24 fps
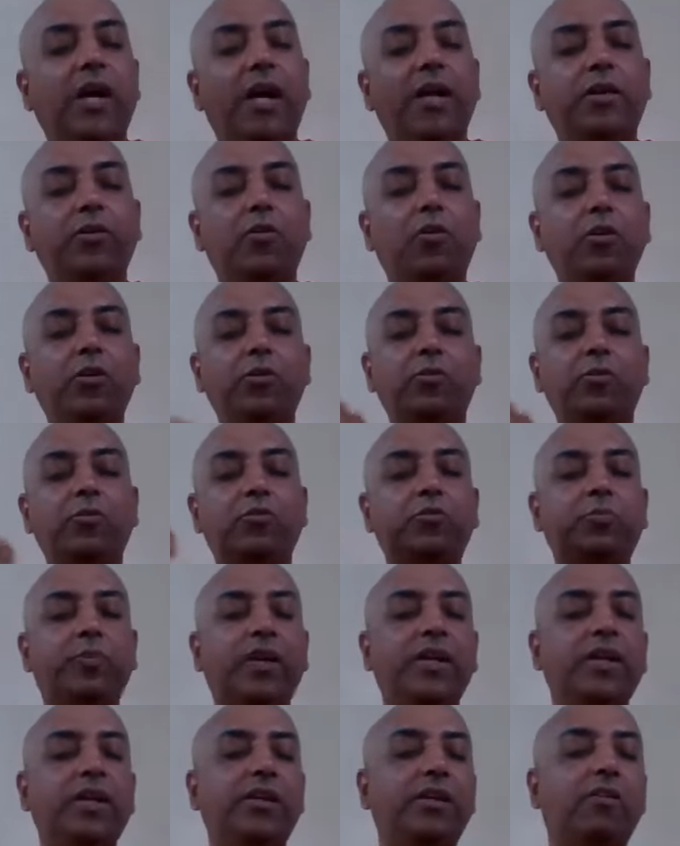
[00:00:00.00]
I don't use
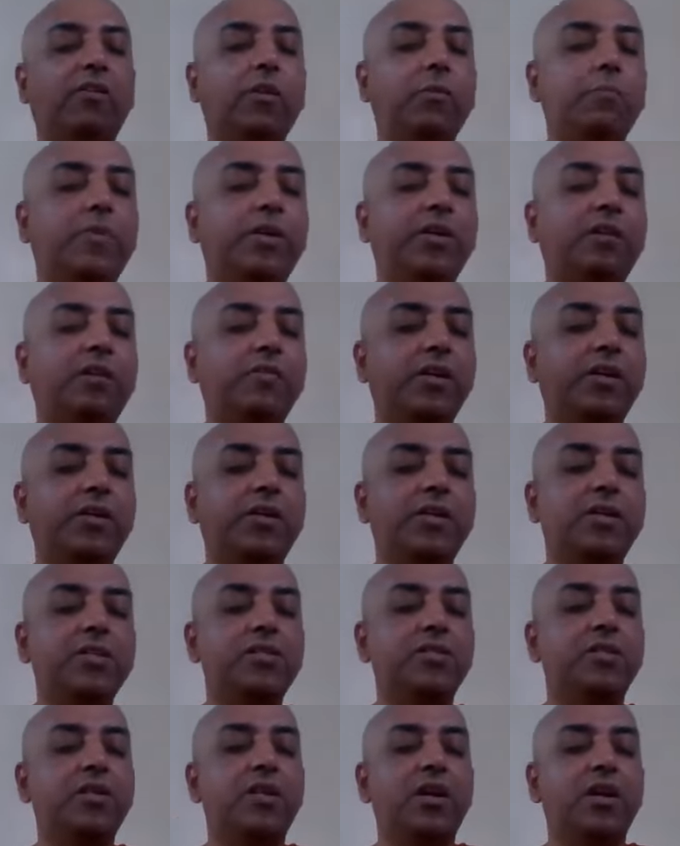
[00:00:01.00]
my develop my
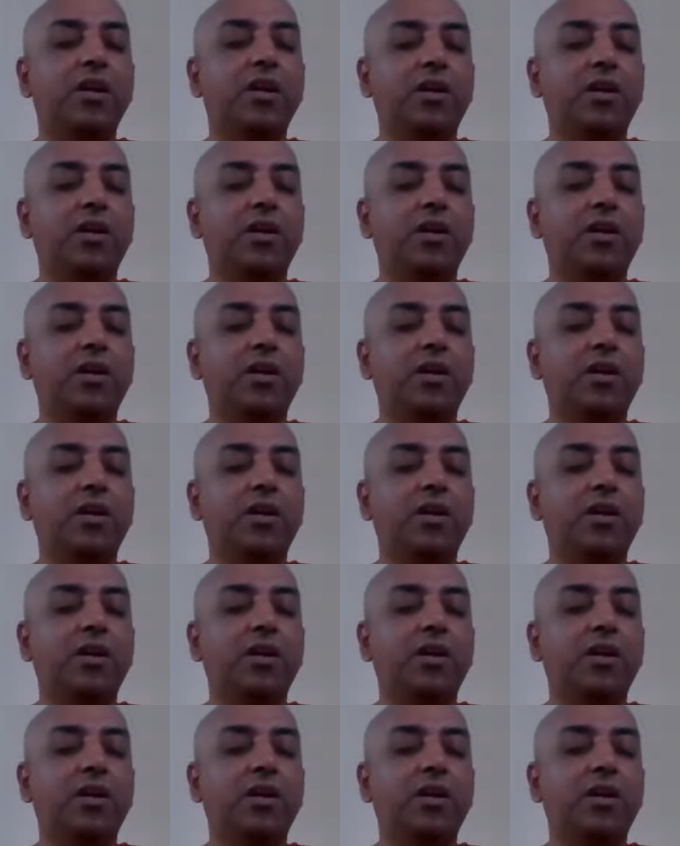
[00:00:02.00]
awareness.